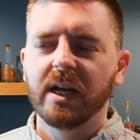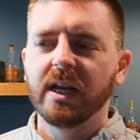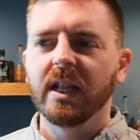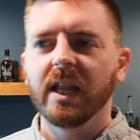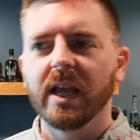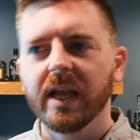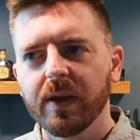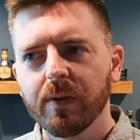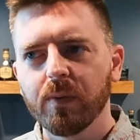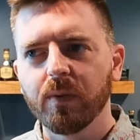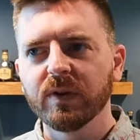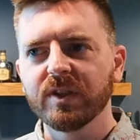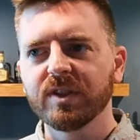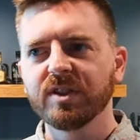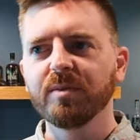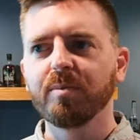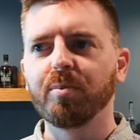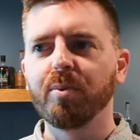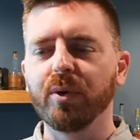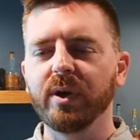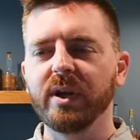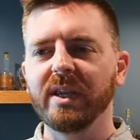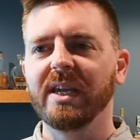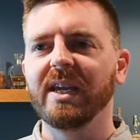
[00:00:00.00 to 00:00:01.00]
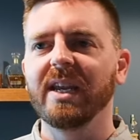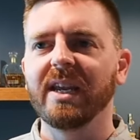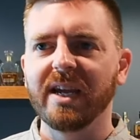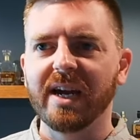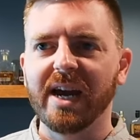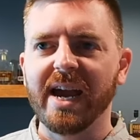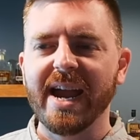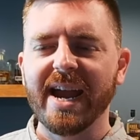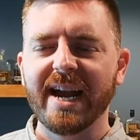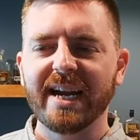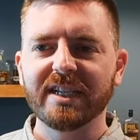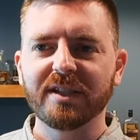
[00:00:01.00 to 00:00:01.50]
Like, what's the point in getting a
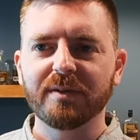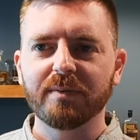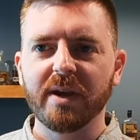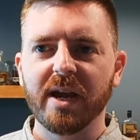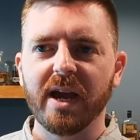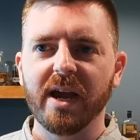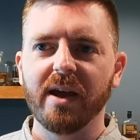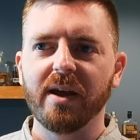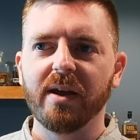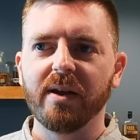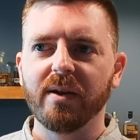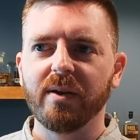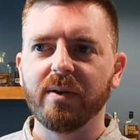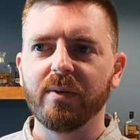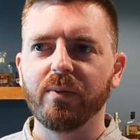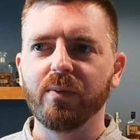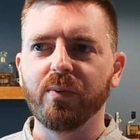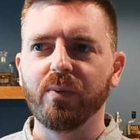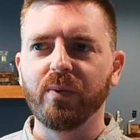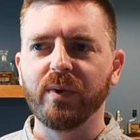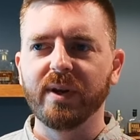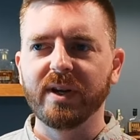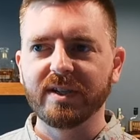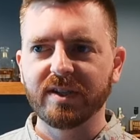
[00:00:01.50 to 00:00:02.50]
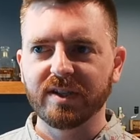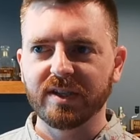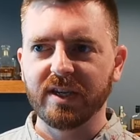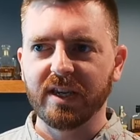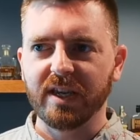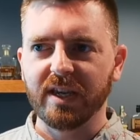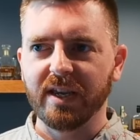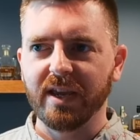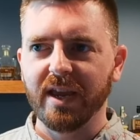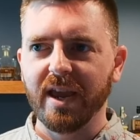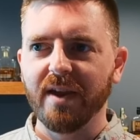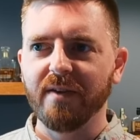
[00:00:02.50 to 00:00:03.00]
hazmat
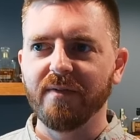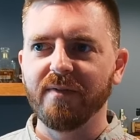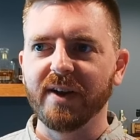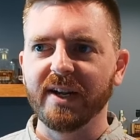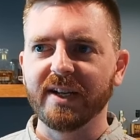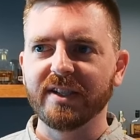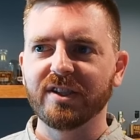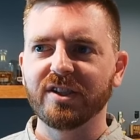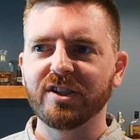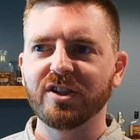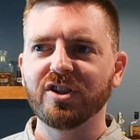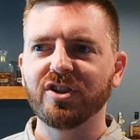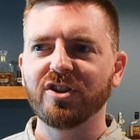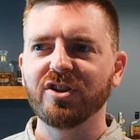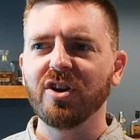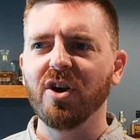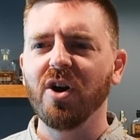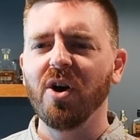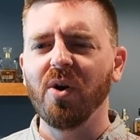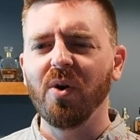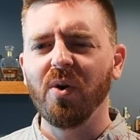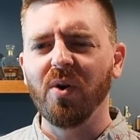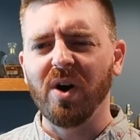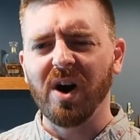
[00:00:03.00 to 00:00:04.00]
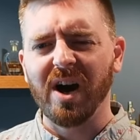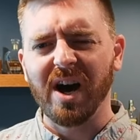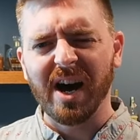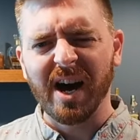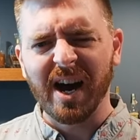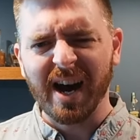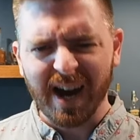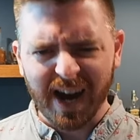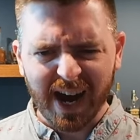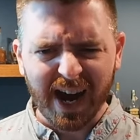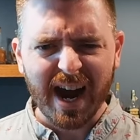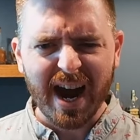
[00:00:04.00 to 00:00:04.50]
whiskey if it's so
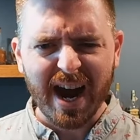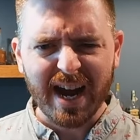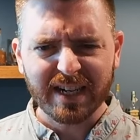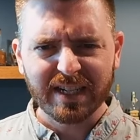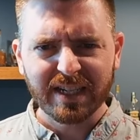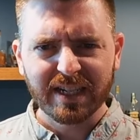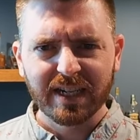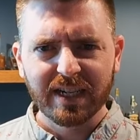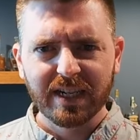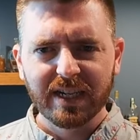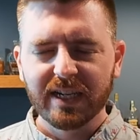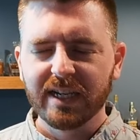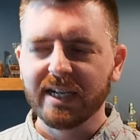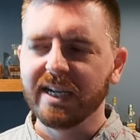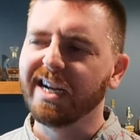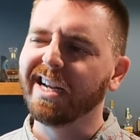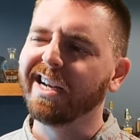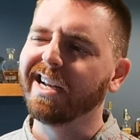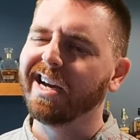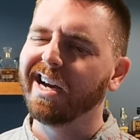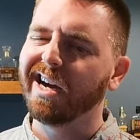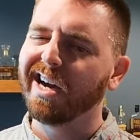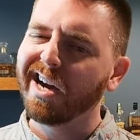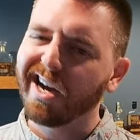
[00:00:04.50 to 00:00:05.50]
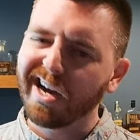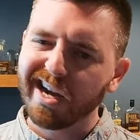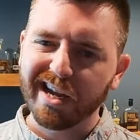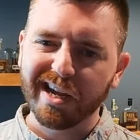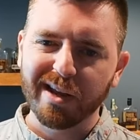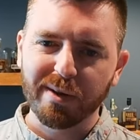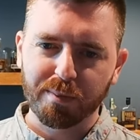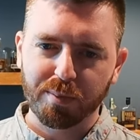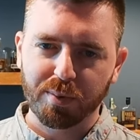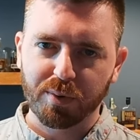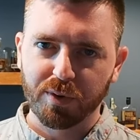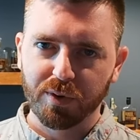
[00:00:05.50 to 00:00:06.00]
hot and high
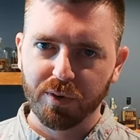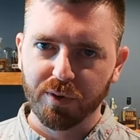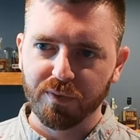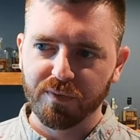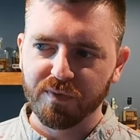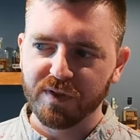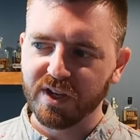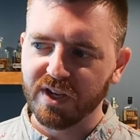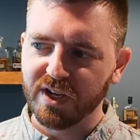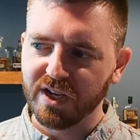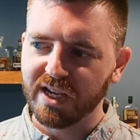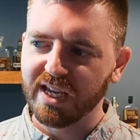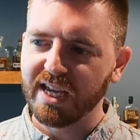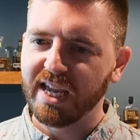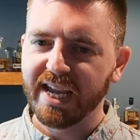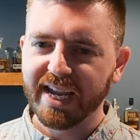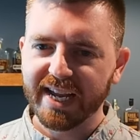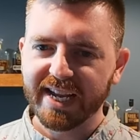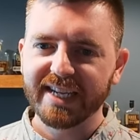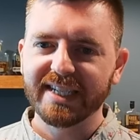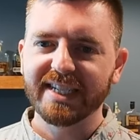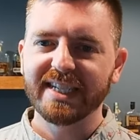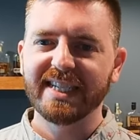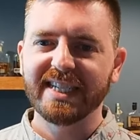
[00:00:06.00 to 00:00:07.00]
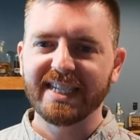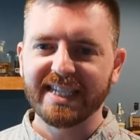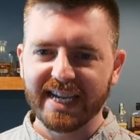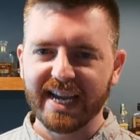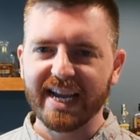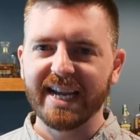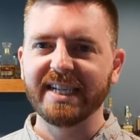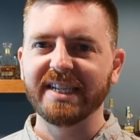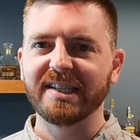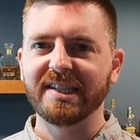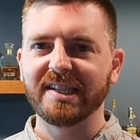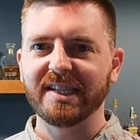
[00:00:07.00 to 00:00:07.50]
in proof that you can't
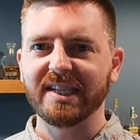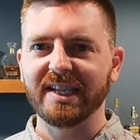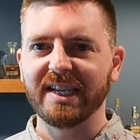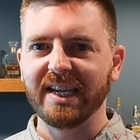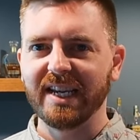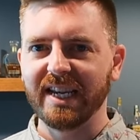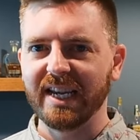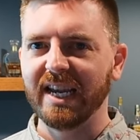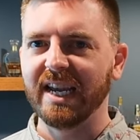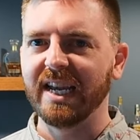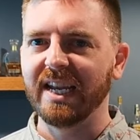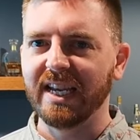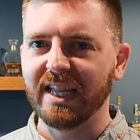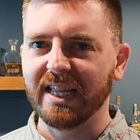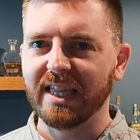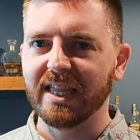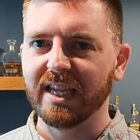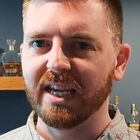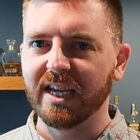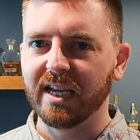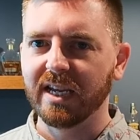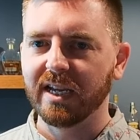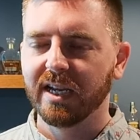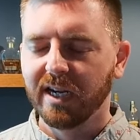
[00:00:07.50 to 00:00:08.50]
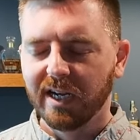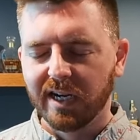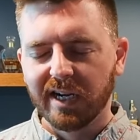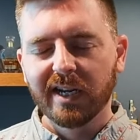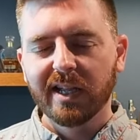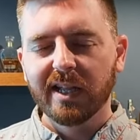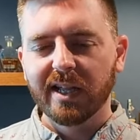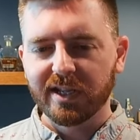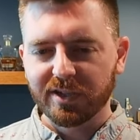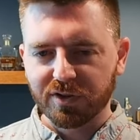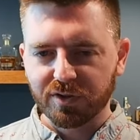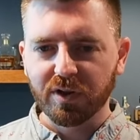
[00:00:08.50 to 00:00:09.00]
taste anything?
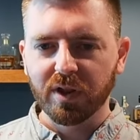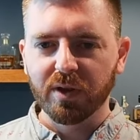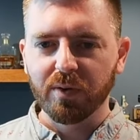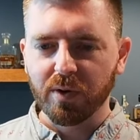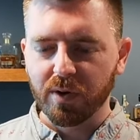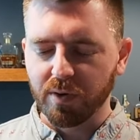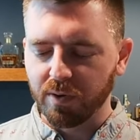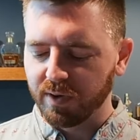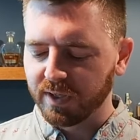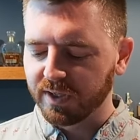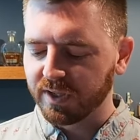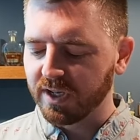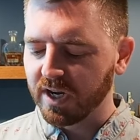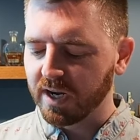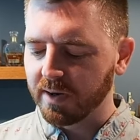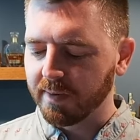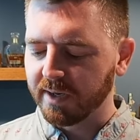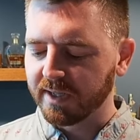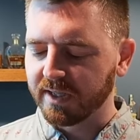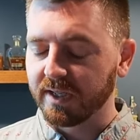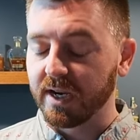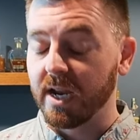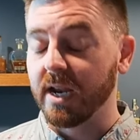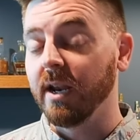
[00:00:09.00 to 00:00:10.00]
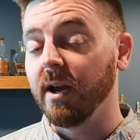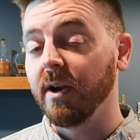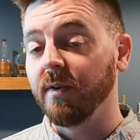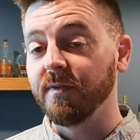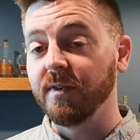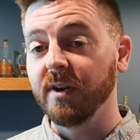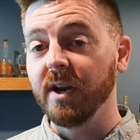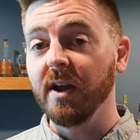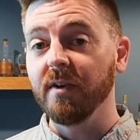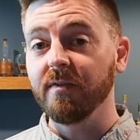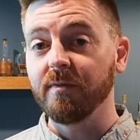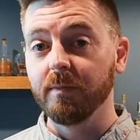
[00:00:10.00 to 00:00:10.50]
That's really what I want to talk about today. Now, if
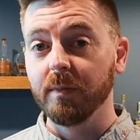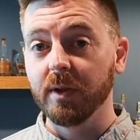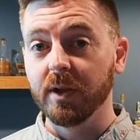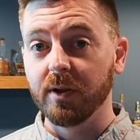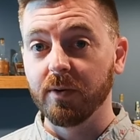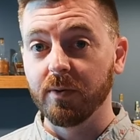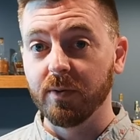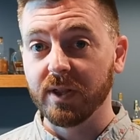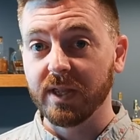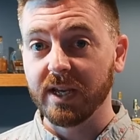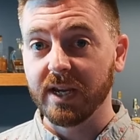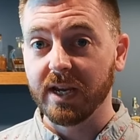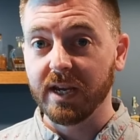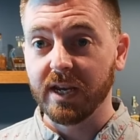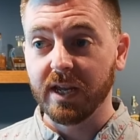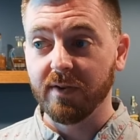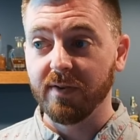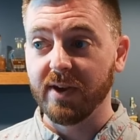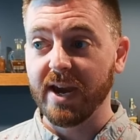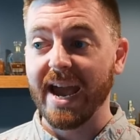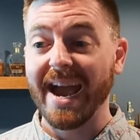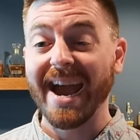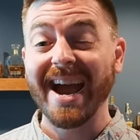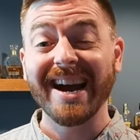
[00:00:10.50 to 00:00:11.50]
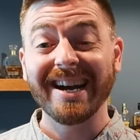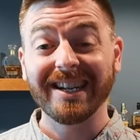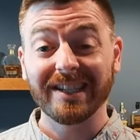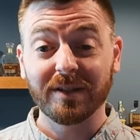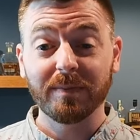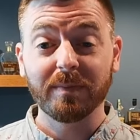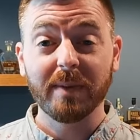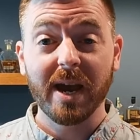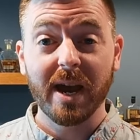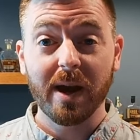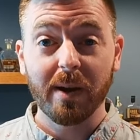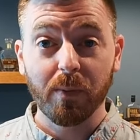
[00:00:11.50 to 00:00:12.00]
you're not familiar with the idea of a
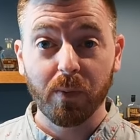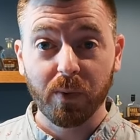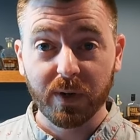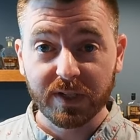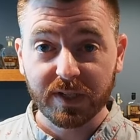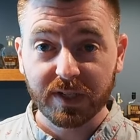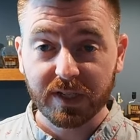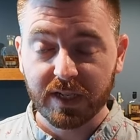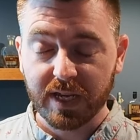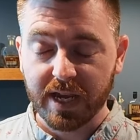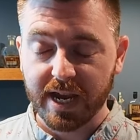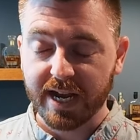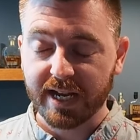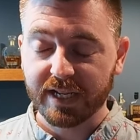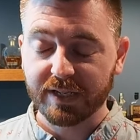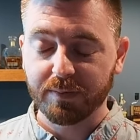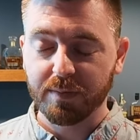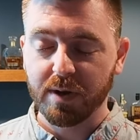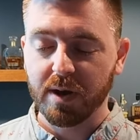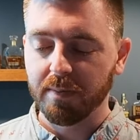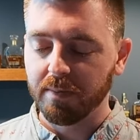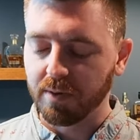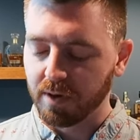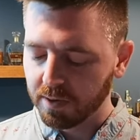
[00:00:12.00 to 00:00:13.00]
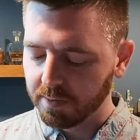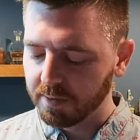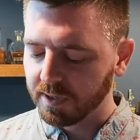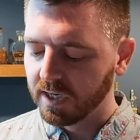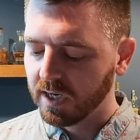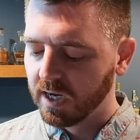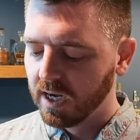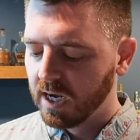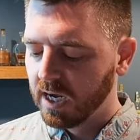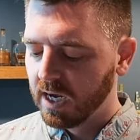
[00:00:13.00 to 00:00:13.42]
hazmat whiskey, hazmat bourbon,